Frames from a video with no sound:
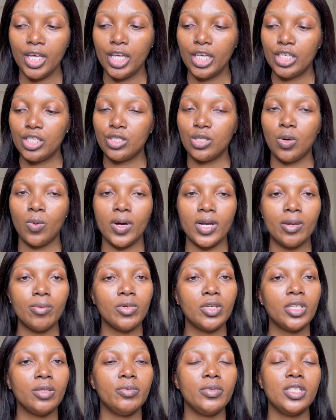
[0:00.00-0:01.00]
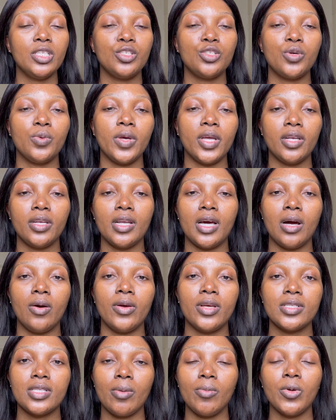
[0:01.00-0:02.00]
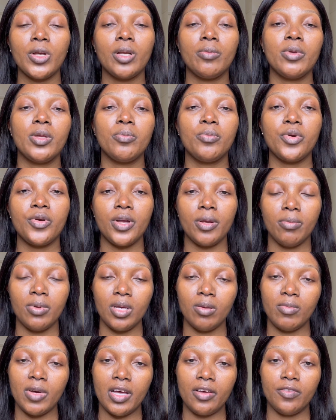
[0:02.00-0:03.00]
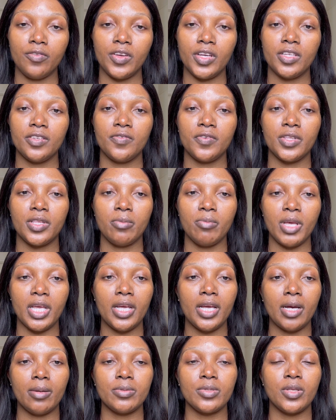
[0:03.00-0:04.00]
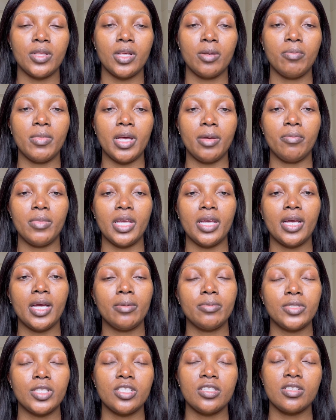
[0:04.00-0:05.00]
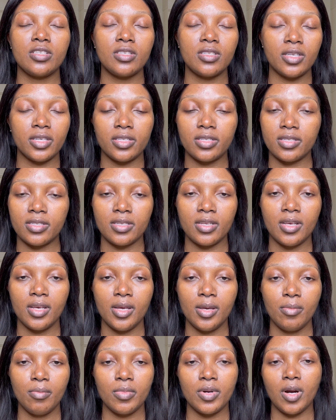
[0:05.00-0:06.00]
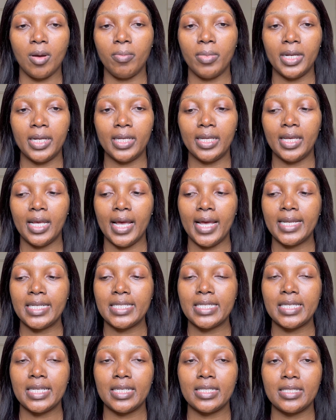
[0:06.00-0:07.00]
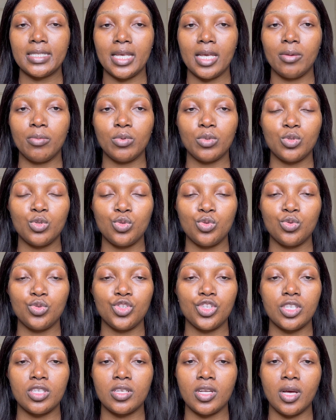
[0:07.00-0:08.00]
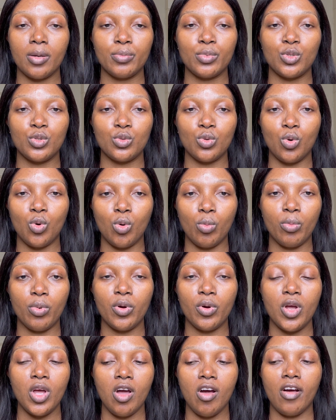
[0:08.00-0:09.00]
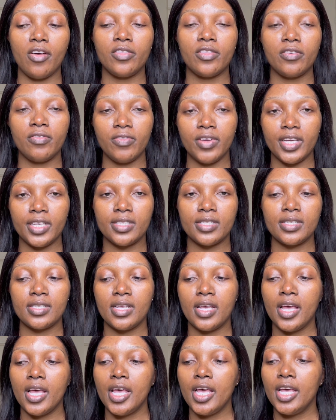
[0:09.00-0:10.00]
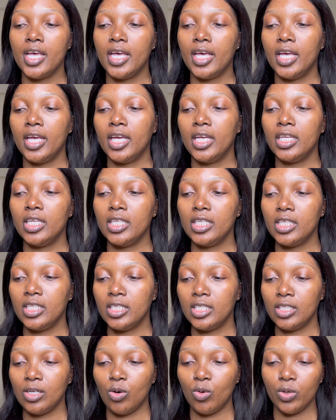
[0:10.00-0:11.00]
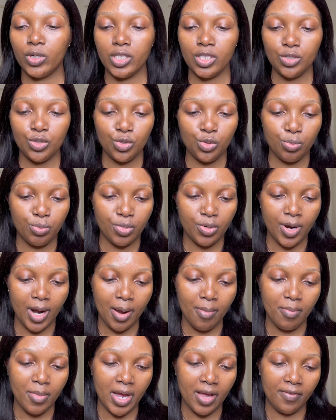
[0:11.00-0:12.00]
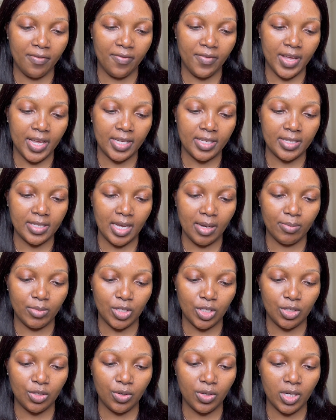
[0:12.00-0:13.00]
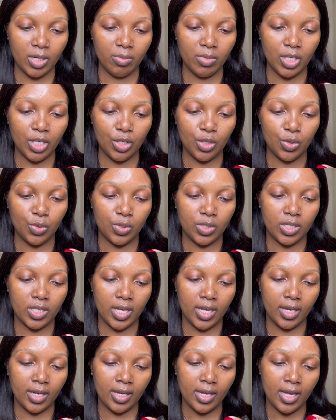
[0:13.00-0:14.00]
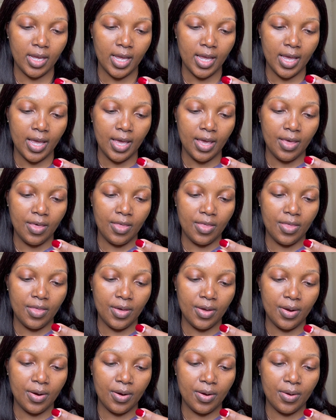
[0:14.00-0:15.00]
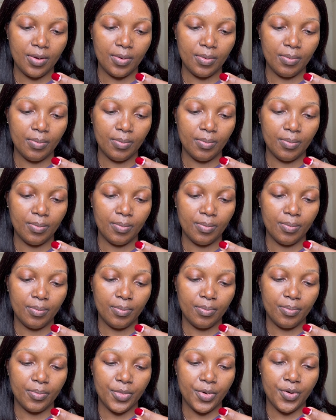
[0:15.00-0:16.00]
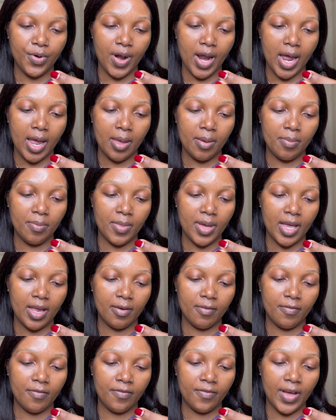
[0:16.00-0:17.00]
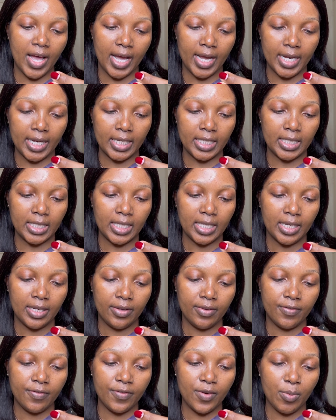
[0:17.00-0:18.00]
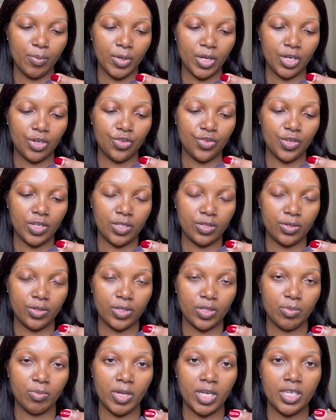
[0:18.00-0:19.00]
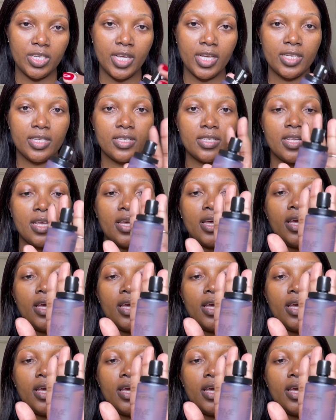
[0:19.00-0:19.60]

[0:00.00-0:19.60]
So what I'm going to be doing now is I'm going to be prepping my face for the makeup so that my makeup just sits properly and it's able to just absorb on the face. In order to prime my face, I'm just going to be using the Prime and Fine from Caprice Cosmetics.